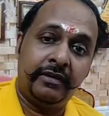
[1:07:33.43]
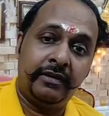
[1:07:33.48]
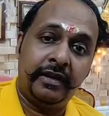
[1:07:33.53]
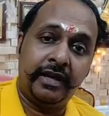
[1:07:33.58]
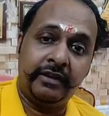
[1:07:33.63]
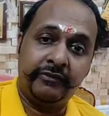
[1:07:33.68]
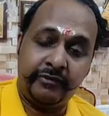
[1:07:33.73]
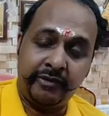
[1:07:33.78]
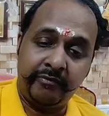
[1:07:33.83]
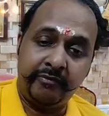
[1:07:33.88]

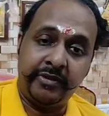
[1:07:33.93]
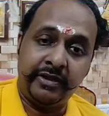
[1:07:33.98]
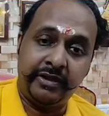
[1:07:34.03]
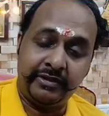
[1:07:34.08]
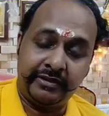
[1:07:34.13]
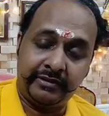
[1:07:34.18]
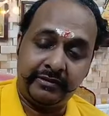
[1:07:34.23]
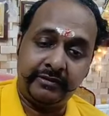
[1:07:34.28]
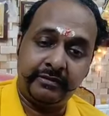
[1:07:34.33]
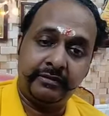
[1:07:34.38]
right from
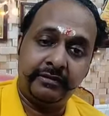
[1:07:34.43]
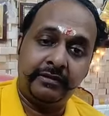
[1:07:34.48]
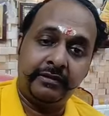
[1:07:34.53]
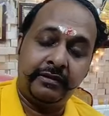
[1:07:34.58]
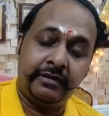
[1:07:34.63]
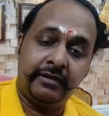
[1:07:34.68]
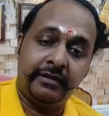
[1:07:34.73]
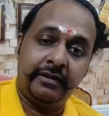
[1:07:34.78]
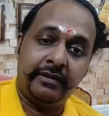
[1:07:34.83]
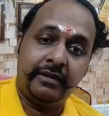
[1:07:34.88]
birth
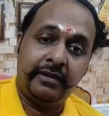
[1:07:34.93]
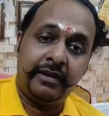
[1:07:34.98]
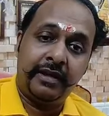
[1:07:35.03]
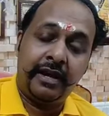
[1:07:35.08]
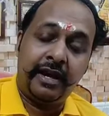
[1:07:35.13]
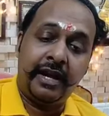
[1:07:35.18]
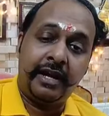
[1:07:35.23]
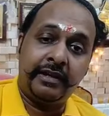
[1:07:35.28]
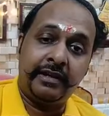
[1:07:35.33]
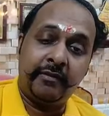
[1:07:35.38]

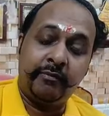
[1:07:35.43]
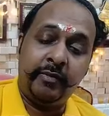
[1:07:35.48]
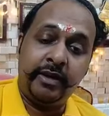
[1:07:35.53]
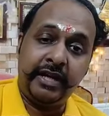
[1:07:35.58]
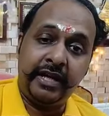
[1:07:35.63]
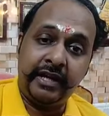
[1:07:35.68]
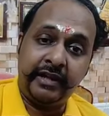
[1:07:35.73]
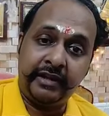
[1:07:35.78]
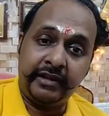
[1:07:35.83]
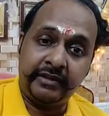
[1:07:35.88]
and the
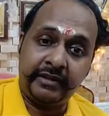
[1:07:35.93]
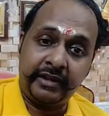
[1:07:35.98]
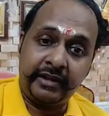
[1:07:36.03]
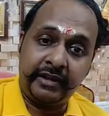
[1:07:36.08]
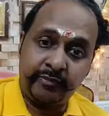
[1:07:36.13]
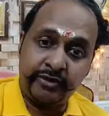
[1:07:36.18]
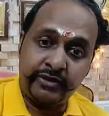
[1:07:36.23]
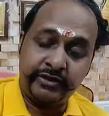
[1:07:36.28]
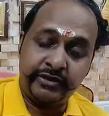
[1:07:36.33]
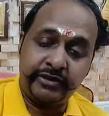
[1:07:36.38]
pediatric
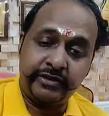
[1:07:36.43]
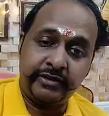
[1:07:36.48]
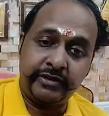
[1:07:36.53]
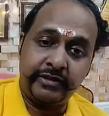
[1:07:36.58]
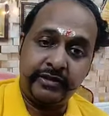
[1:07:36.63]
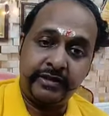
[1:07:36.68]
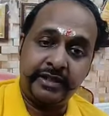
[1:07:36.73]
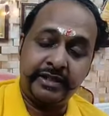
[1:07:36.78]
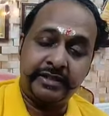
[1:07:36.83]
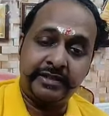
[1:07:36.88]
therapist
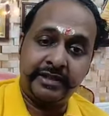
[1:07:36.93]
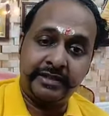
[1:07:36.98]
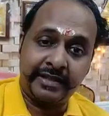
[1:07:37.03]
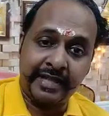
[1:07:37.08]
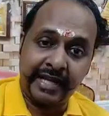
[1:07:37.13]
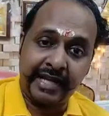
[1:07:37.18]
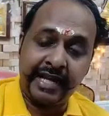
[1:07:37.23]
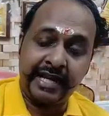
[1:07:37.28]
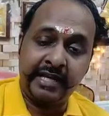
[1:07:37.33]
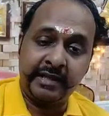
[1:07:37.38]
is the
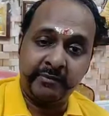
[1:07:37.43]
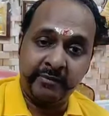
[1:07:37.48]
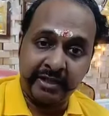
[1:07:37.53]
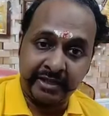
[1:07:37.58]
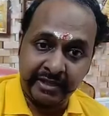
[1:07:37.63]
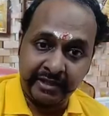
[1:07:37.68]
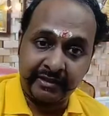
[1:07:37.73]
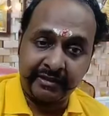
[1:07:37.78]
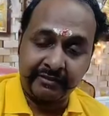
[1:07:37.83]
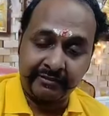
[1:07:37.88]
second
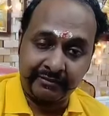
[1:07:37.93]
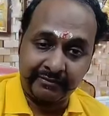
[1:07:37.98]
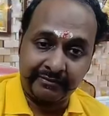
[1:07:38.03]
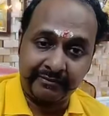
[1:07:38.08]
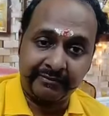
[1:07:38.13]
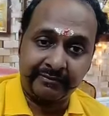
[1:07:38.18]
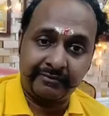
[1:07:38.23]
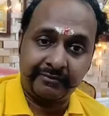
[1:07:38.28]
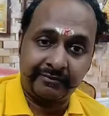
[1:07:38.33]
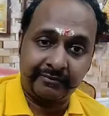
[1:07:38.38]
mother
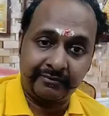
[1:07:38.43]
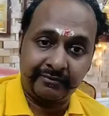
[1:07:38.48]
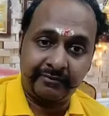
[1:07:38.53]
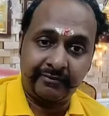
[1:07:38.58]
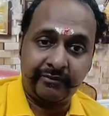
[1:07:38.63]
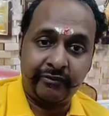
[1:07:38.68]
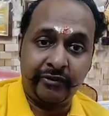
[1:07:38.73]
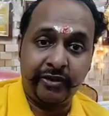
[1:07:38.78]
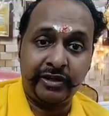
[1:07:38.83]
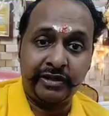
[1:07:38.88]

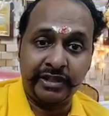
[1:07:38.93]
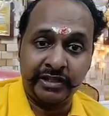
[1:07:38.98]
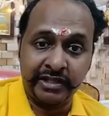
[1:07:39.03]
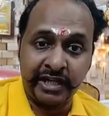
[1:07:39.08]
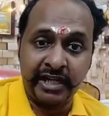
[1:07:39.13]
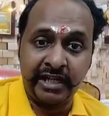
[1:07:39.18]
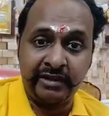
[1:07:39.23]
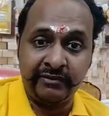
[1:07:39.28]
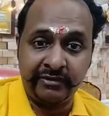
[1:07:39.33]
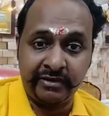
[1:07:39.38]
for the
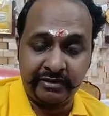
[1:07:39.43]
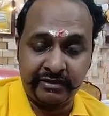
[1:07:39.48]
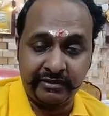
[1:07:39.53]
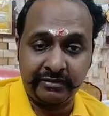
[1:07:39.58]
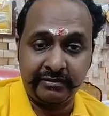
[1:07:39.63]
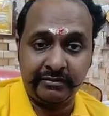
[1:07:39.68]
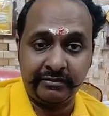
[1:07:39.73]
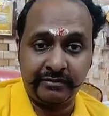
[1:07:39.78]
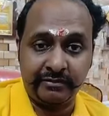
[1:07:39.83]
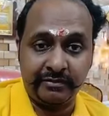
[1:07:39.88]
child with
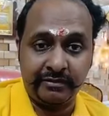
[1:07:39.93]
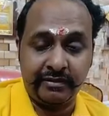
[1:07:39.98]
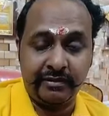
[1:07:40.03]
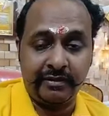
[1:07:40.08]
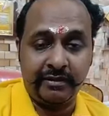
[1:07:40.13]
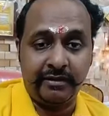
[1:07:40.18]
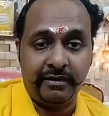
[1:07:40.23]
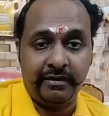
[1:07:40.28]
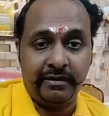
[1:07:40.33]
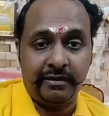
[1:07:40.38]

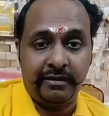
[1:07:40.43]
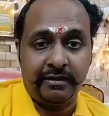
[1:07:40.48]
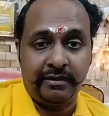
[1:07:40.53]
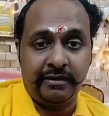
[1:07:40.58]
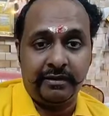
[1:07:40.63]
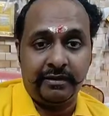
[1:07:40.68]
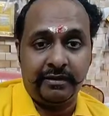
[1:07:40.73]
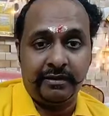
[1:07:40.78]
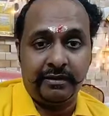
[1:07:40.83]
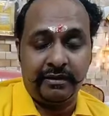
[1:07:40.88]

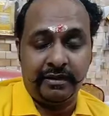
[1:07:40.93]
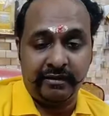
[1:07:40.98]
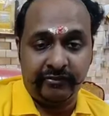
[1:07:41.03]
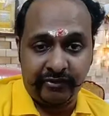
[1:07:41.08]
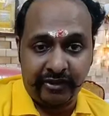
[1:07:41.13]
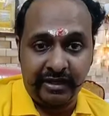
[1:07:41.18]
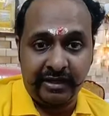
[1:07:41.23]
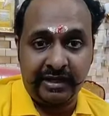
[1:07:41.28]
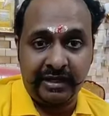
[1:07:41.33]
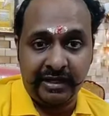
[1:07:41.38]

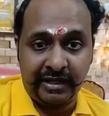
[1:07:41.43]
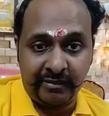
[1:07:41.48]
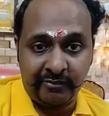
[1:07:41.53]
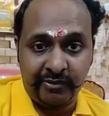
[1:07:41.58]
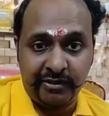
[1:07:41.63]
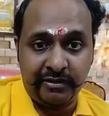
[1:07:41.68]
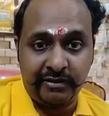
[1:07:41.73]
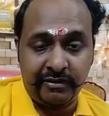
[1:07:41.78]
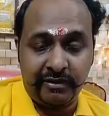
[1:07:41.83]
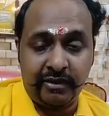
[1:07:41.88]
differently
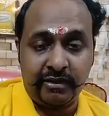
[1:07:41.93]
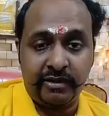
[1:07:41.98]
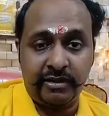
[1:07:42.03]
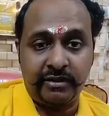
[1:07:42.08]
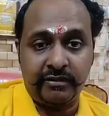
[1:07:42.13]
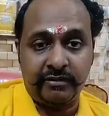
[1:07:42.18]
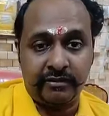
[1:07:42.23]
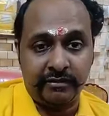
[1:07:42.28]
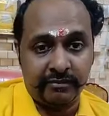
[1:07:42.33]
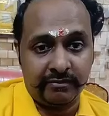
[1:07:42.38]
abled or
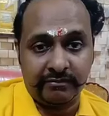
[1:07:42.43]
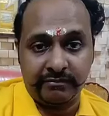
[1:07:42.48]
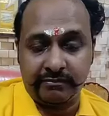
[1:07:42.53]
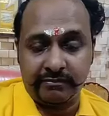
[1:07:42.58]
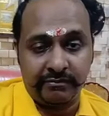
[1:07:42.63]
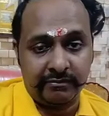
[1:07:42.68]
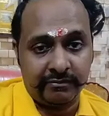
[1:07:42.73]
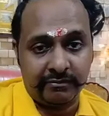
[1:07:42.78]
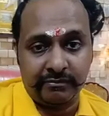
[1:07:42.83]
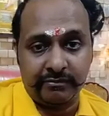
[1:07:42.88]
uh, uh,
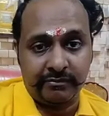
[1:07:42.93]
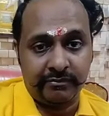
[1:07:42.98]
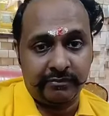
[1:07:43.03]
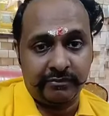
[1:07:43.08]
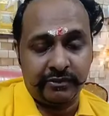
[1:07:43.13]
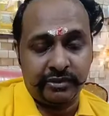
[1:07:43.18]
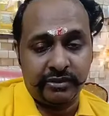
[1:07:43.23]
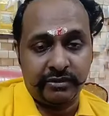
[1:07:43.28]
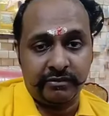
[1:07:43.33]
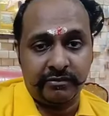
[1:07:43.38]

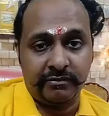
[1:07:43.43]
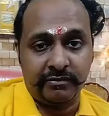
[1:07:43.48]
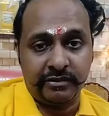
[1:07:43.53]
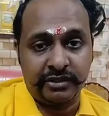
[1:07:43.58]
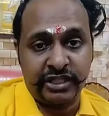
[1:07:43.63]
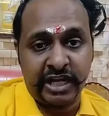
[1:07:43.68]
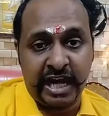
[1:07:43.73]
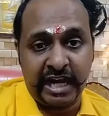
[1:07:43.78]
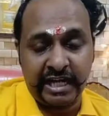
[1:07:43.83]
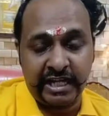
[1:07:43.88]

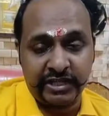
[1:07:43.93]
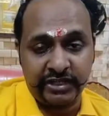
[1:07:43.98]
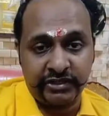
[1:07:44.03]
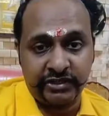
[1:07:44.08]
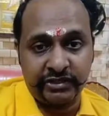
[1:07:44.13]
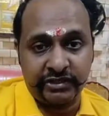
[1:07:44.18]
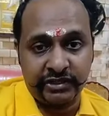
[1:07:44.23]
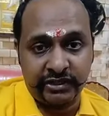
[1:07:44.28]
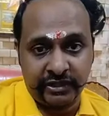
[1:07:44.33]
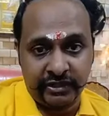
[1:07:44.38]
challenged
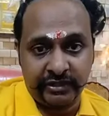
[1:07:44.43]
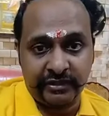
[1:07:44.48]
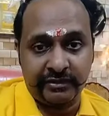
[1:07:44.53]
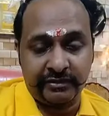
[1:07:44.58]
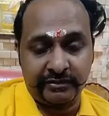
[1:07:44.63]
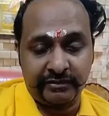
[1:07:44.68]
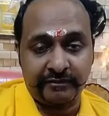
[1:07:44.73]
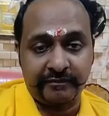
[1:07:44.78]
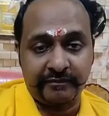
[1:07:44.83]
children